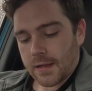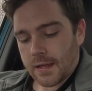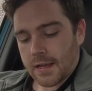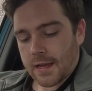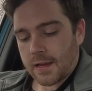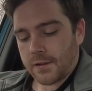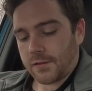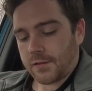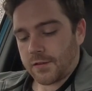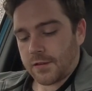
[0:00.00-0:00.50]
It
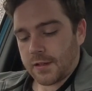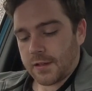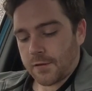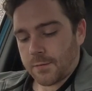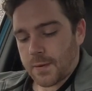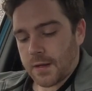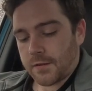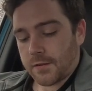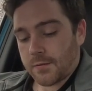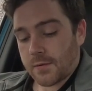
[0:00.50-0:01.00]
actually
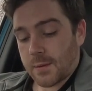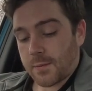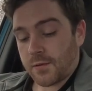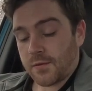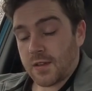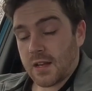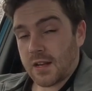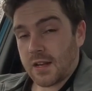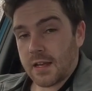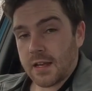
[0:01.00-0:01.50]
is meant to
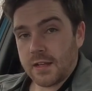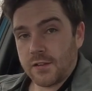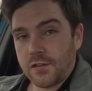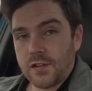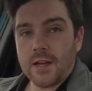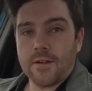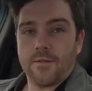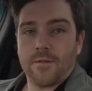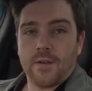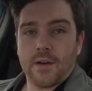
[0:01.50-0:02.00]
represent a
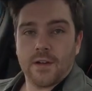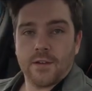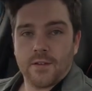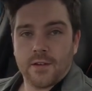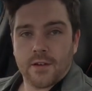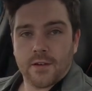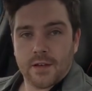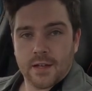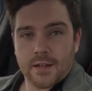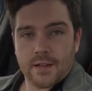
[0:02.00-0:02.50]
jet
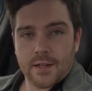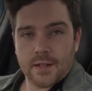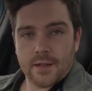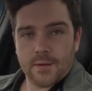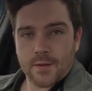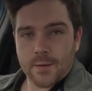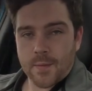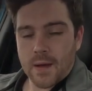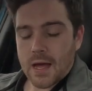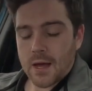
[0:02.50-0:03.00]
fighter, and the
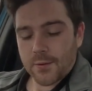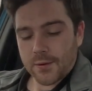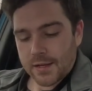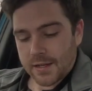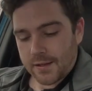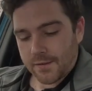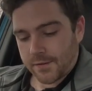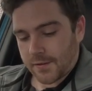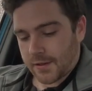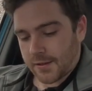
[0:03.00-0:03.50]
power
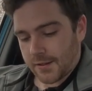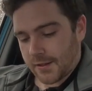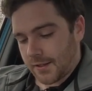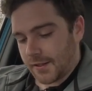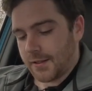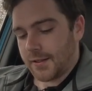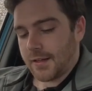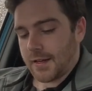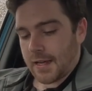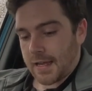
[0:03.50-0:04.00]
lever.
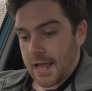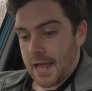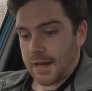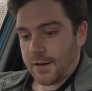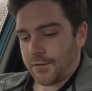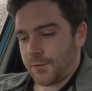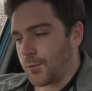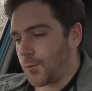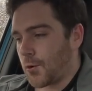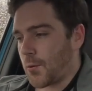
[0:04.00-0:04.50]
Again,
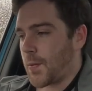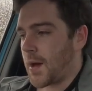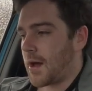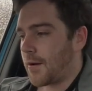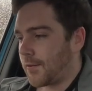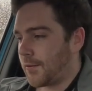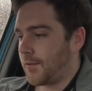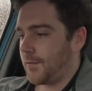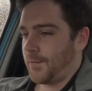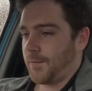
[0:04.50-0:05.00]
it's all
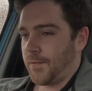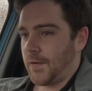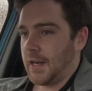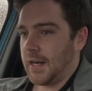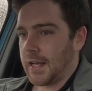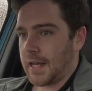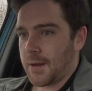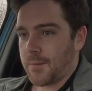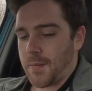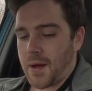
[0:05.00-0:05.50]
about
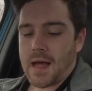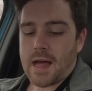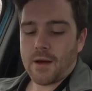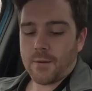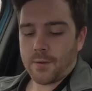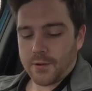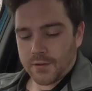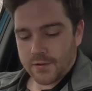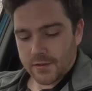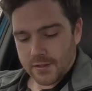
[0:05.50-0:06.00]
feeling
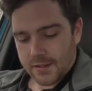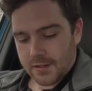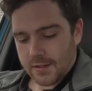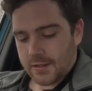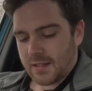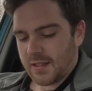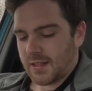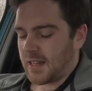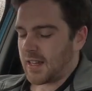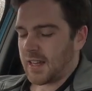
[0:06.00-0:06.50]
empowered.
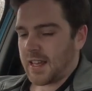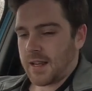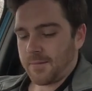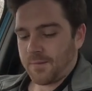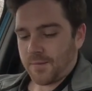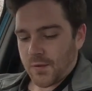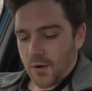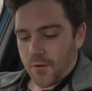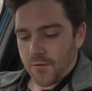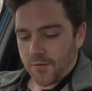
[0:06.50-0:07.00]
Again,
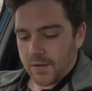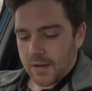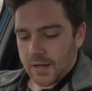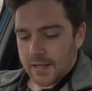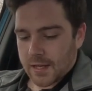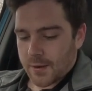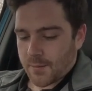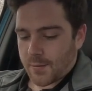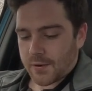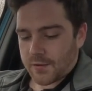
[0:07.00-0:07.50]
not
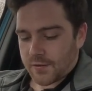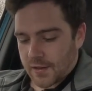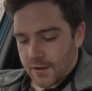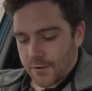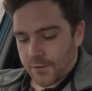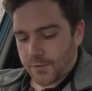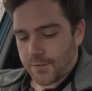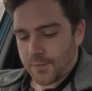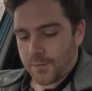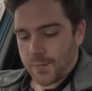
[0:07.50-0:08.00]
feeling it
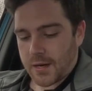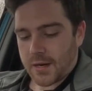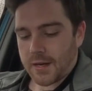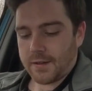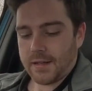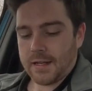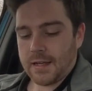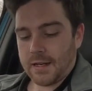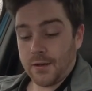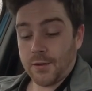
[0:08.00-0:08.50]
myself,
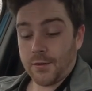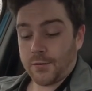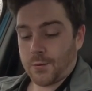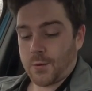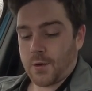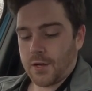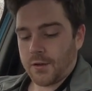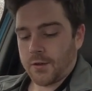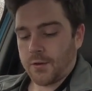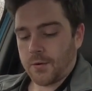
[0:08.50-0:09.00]
but it looks
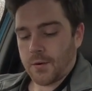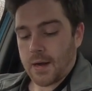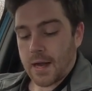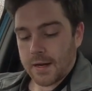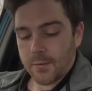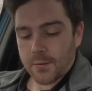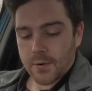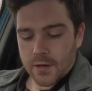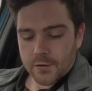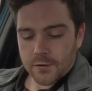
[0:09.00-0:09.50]
quite cool
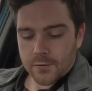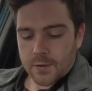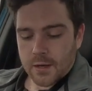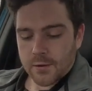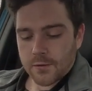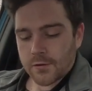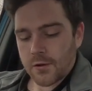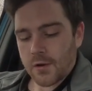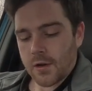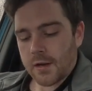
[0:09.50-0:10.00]
and it works well.
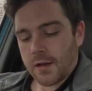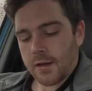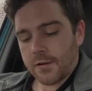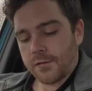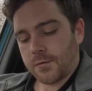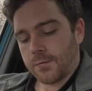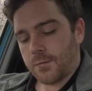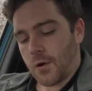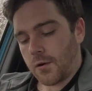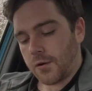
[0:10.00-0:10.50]
It's got a
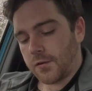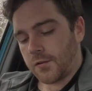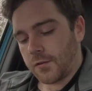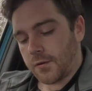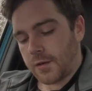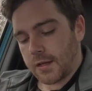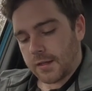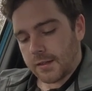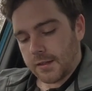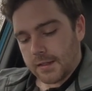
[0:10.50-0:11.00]
nice rock
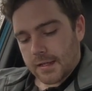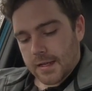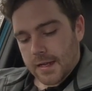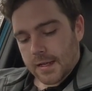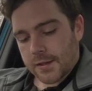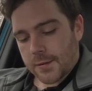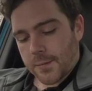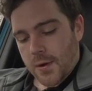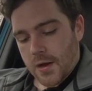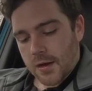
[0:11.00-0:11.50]
to it,
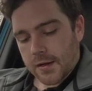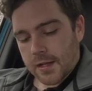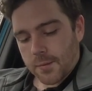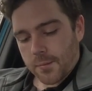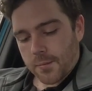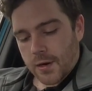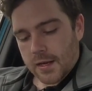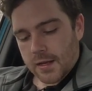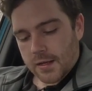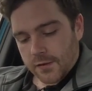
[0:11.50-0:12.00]
and the
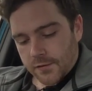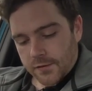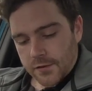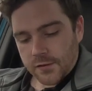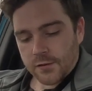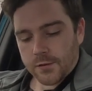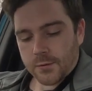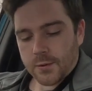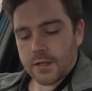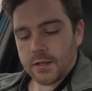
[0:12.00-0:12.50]
parking brake is
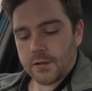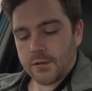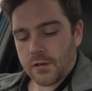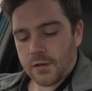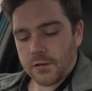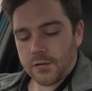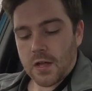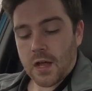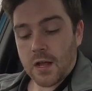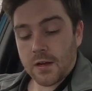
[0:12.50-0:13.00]
situated
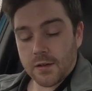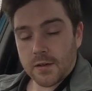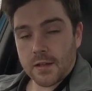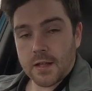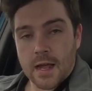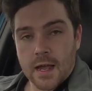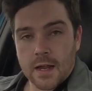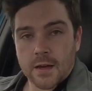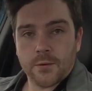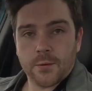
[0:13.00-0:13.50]
just under the
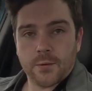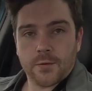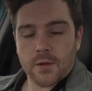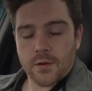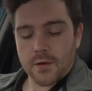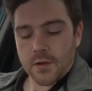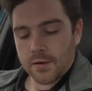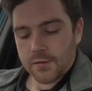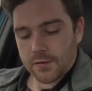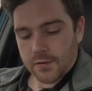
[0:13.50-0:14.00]
handle, so
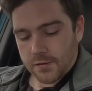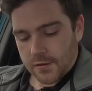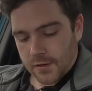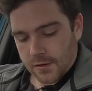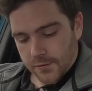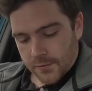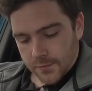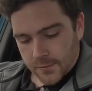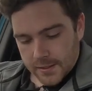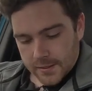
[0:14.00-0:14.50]
nice and
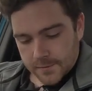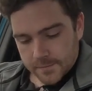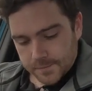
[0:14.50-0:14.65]
tucked away.